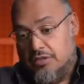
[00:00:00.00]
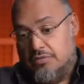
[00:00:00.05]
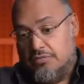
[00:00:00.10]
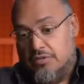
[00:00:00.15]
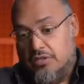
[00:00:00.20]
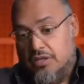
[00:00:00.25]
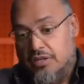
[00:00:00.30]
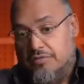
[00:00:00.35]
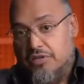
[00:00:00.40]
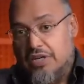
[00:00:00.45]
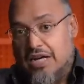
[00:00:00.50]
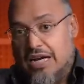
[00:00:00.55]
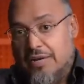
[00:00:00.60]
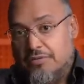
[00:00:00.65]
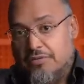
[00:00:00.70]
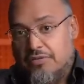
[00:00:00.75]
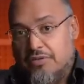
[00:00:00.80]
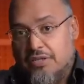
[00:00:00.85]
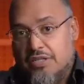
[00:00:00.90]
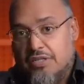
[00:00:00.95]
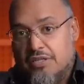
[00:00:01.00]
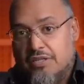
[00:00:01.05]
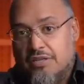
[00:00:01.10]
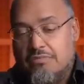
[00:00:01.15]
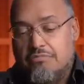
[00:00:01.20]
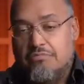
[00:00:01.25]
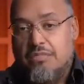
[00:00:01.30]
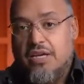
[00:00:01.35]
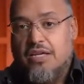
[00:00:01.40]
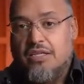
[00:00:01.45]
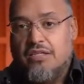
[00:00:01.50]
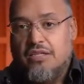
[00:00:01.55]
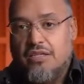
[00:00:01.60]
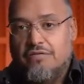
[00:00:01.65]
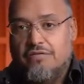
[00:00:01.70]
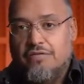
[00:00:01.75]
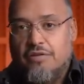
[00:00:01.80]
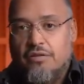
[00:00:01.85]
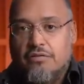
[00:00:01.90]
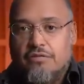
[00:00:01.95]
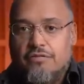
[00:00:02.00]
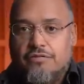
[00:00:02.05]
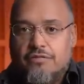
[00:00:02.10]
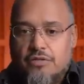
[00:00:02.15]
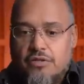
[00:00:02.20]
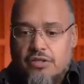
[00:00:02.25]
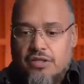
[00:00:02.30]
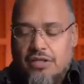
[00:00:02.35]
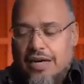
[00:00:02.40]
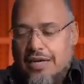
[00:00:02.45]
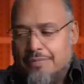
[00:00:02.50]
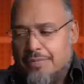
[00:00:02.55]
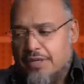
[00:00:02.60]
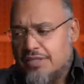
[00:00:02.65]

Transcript: Steve Jobs released an amazing phone first time,